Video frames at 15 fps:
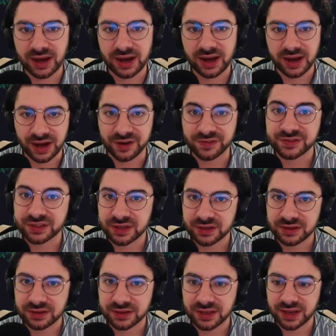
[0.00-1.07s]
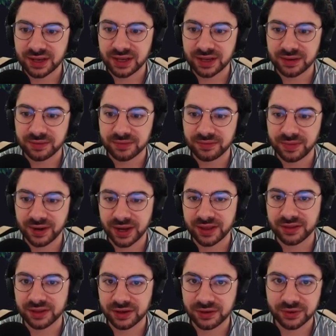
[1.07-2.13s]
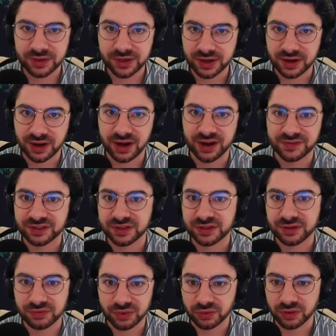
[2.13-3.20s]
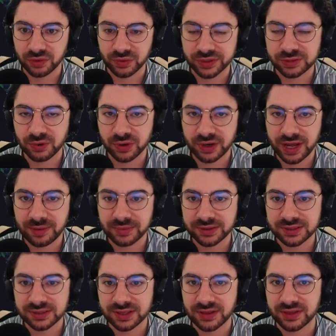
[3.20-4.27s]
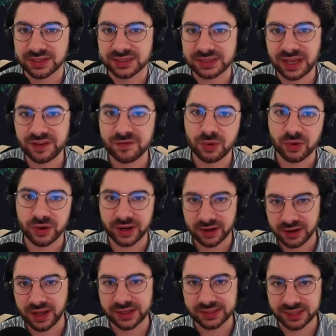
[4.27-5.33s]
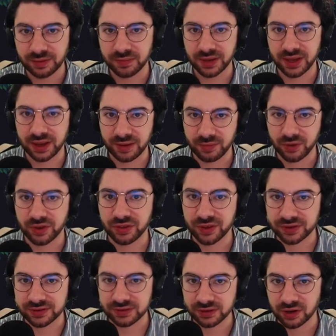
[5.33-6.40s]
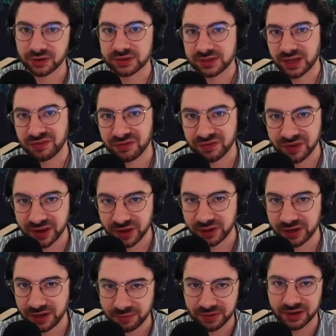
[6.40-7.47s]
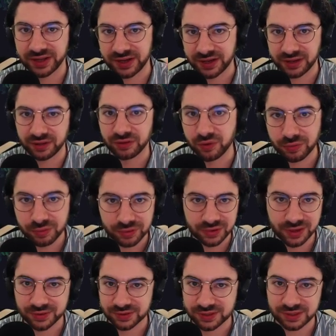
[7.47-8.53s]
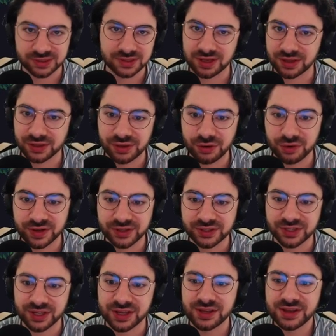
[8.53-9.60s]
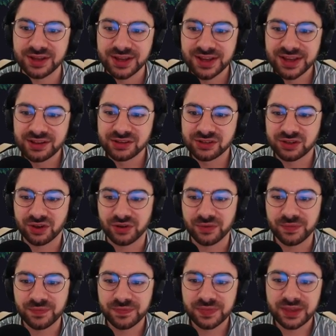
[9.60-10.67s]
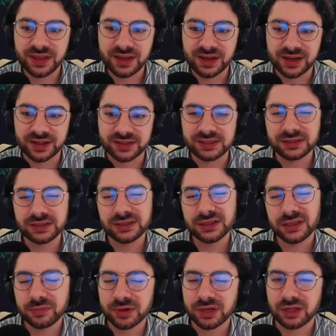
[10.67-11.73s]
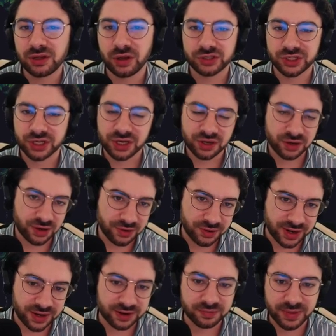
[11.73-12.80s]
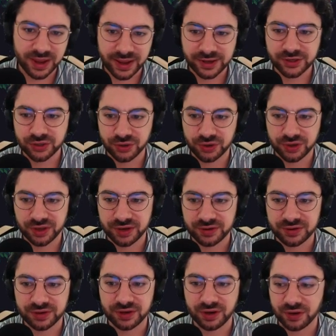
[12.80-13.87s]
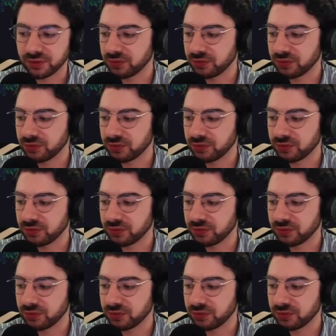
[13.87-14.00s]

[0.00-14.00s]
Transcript: after getting hit by the liquid and after we, the respawn happens, then the safe point ends up being a point that's not safe, and you'll end up in like a loop that will just kill you eventually. So uh, there's a little bit of logic around making sure that, you know,